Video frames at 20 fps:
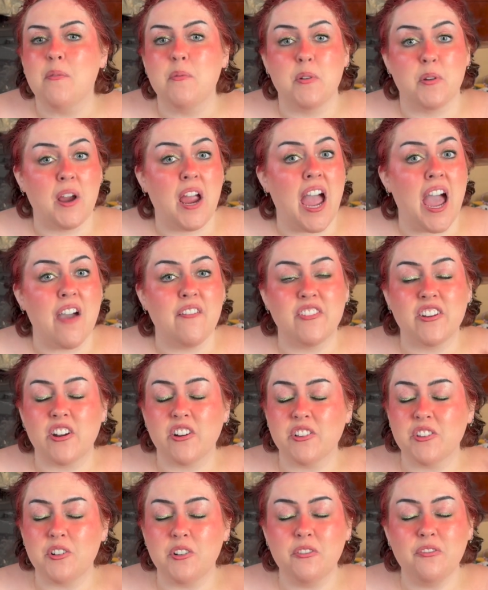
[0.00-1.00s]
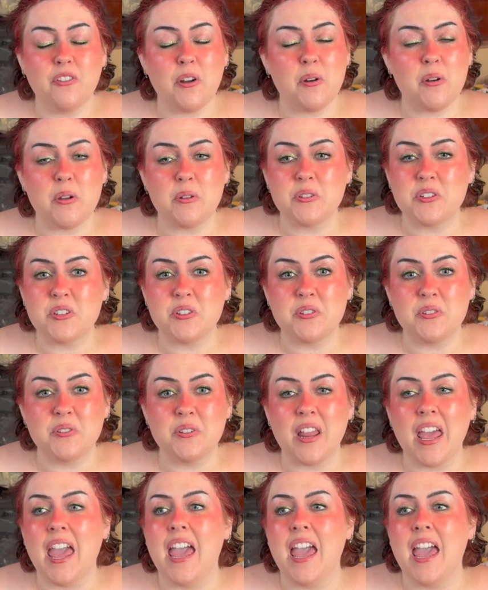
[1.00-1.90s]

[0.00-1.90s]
we were having our little photo shoot,